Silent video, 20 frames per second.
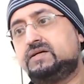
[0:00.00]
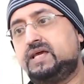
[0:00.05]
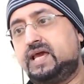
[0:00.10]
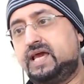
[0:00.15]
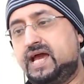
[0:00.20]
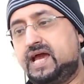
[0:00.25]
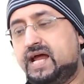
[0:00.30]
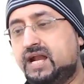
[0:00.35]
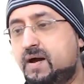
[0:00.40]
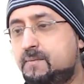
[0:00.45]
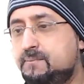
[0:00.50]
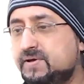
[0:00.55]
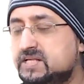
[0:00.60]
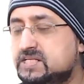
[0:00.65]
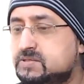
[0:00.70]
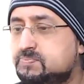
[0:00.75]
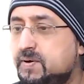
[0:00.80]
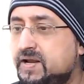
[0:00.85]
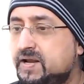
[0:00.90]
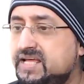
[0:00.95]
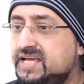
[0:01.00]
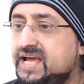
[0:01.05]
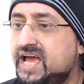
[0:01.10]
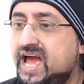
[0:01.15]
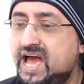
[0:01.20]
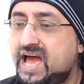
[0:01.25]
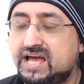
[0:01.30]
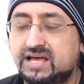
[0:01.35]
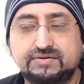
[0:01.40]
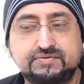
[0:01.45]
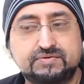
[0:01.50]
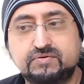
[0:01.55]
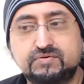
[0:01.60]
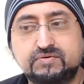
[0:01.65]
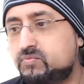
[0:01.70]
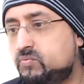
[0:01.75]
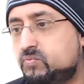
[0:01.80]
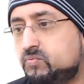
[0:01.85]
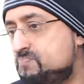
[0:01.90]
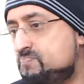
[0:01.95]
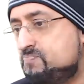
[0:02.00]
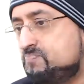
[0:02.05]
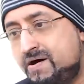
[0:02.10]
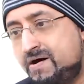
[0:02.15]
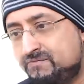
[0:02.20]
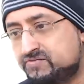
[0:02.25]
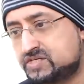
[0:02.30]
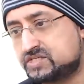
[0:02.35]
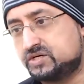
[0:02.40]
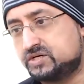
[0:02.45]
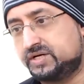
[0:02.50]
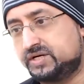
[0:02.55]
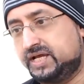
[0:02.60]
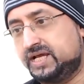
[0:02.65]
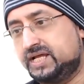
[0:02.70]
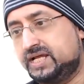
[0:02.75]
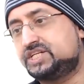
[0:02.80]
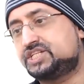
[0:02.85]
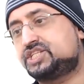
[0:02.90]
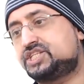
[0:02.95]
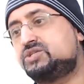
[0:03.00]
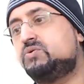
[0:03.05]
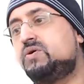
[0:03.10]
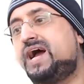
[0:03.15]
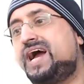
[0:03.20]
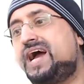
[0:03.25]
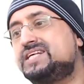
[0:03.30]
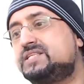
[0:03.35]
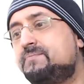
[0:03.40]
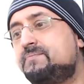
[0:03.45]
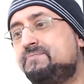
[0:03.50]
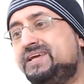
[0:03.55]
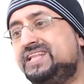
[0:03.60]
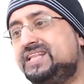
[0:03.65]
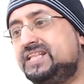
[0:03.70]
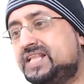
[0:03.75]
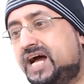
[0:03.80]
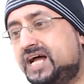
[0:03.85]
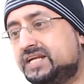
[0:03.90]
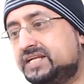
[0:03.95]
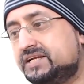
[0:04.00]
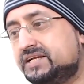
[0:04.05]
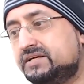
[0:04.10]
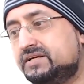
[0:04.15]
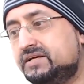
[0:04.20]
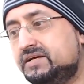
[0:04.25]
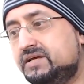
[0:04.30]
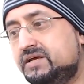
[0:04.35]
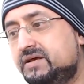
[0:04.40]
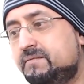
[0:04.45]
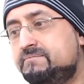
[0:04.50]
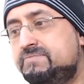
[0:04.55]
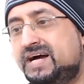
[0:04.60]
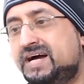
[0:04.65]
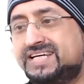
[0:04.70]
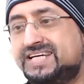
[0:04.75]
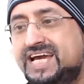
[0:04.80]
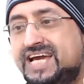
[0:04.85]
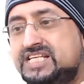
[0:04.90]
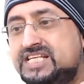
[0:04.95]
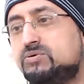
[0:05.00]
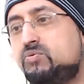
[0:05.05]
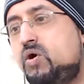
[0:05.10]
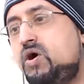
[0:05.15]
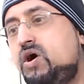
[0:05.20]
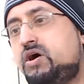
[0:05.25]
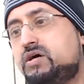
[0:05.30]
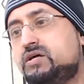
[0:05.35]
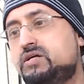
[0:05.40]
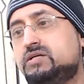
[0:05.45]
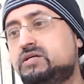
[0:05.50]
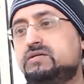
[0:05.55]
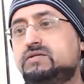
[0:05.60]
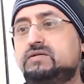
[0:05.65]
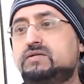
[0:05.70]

Yeah, and I've been spending months on it and it still hasn't been done. But guess what?